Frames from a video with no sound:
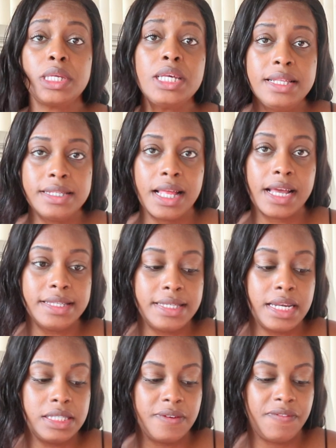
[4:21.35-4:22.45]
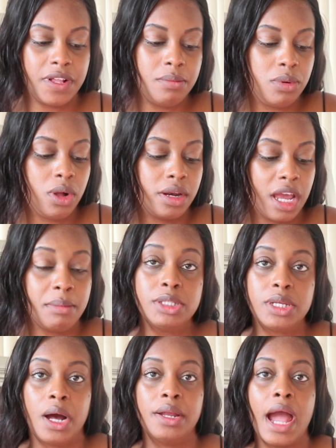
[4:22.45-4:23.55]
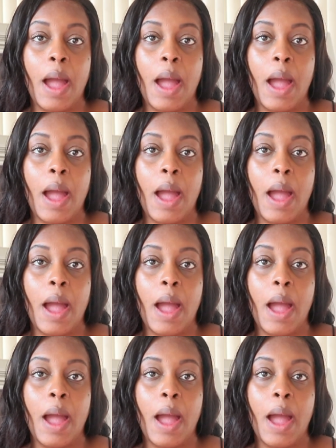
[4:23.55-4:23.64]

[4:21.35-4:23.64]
it's, like I said, it's available on Amazon.